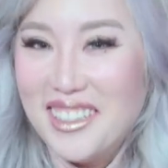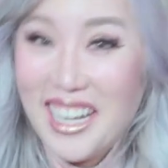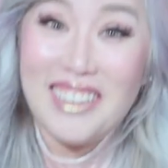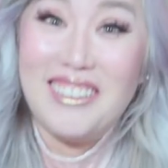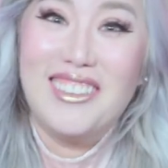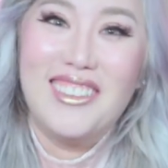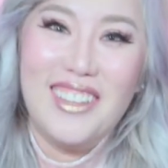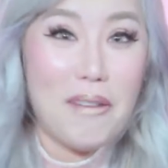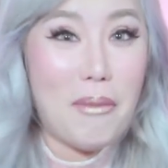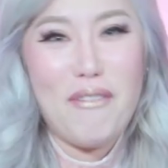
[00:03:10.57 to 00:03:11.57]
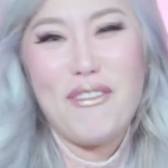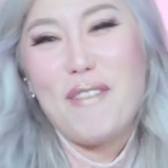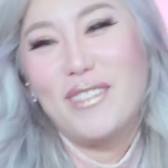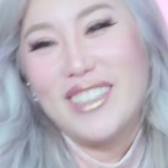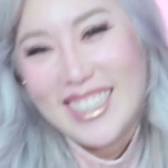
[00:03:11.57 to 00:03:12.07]
I don't know, my
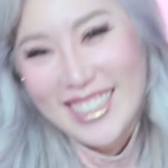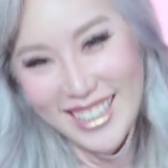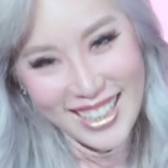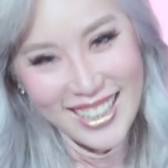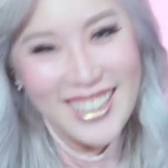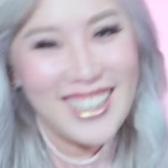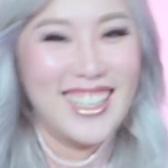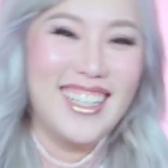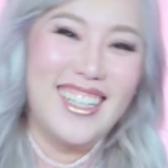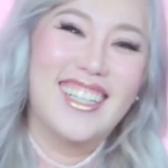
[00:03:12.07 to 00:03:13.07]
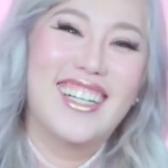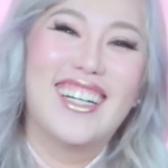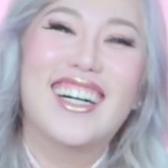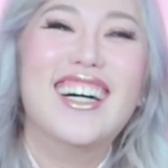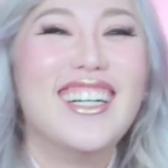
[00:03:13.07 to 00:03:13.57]
friend put it
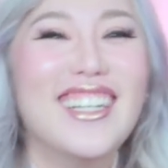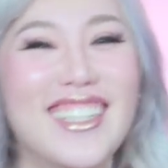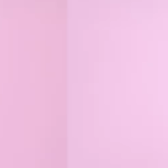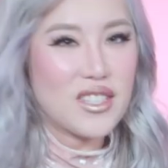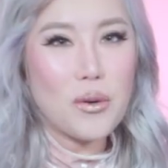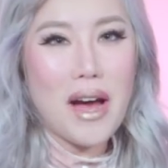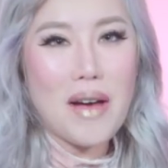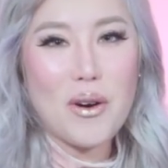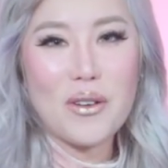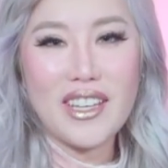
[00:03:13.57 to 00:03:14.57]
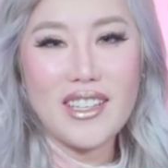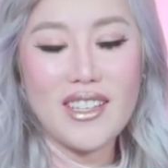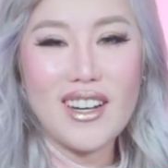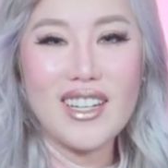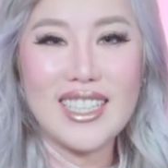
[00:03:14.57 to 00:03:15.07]
inside. So what I'm holding
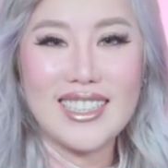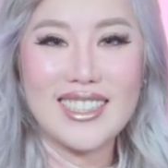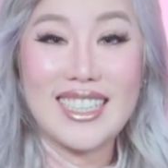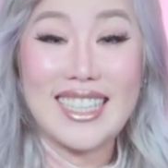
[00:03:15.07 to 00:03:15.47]
here is the